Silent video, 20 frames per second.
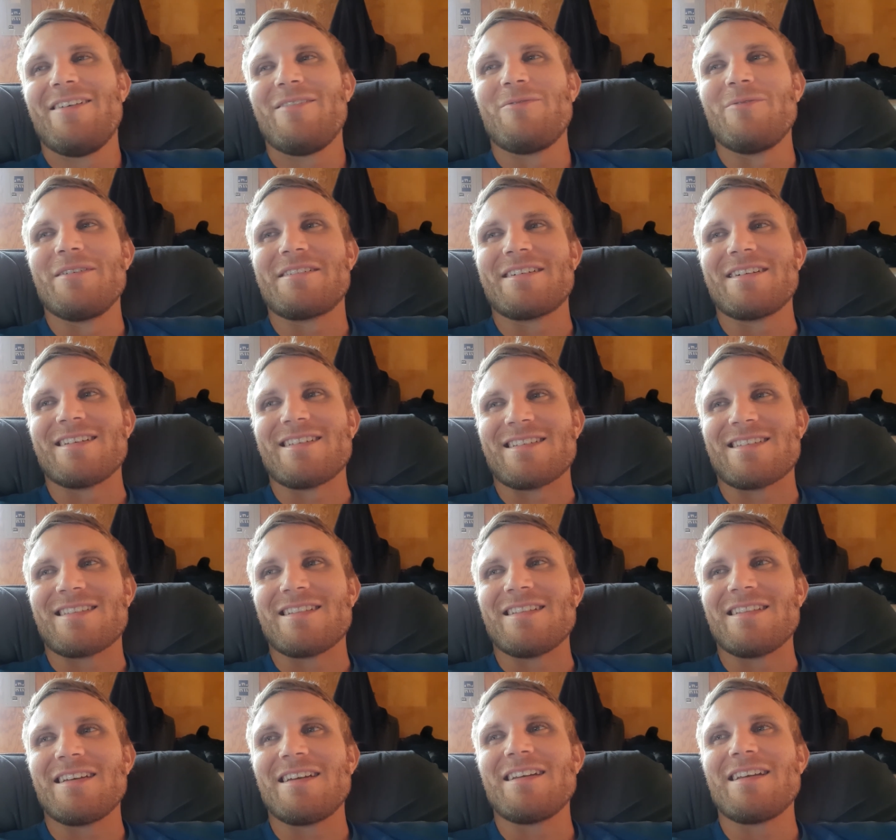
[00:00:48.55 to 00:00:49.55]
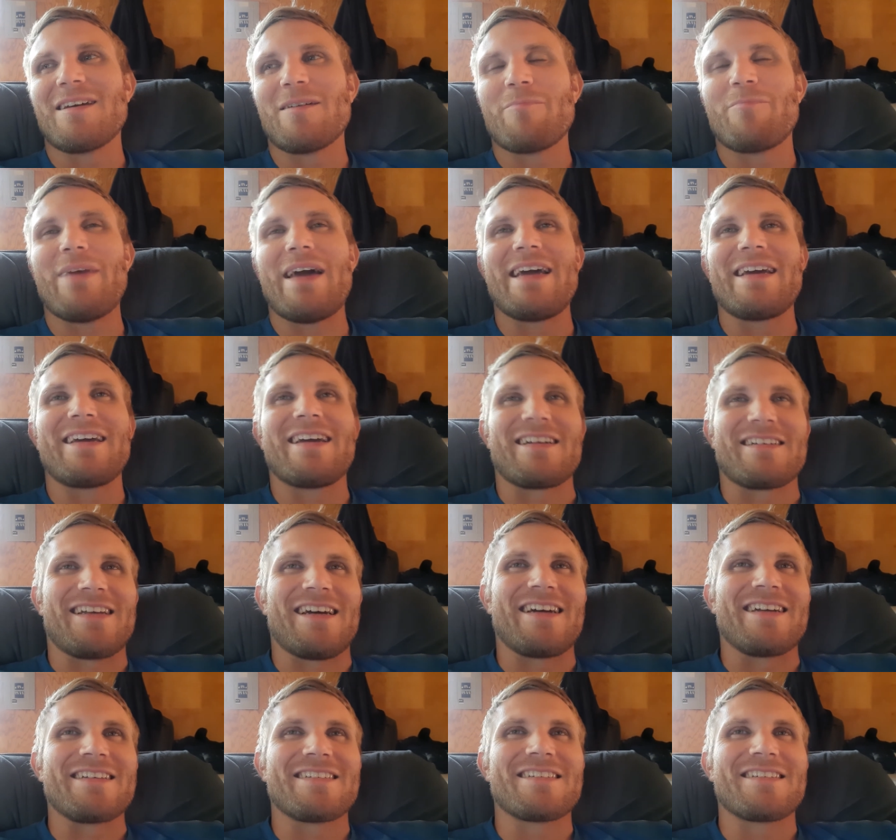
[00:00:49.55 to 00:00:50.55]
which is the leading banking
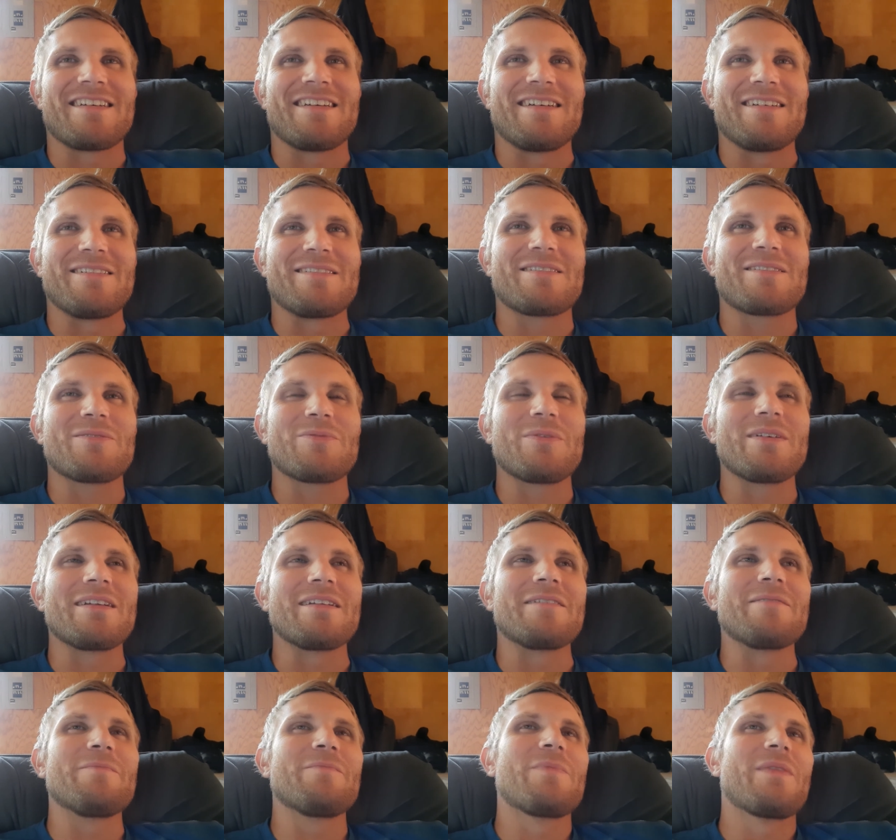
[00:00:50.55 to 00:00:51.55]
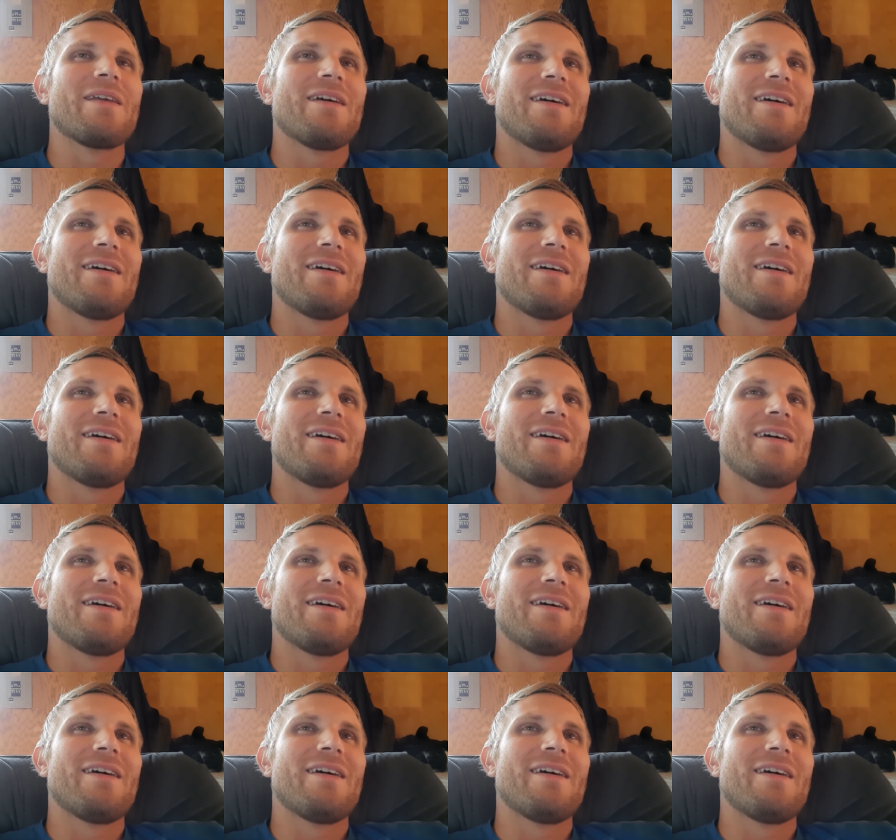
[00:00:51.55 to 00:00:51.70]
dynasty in Sweden,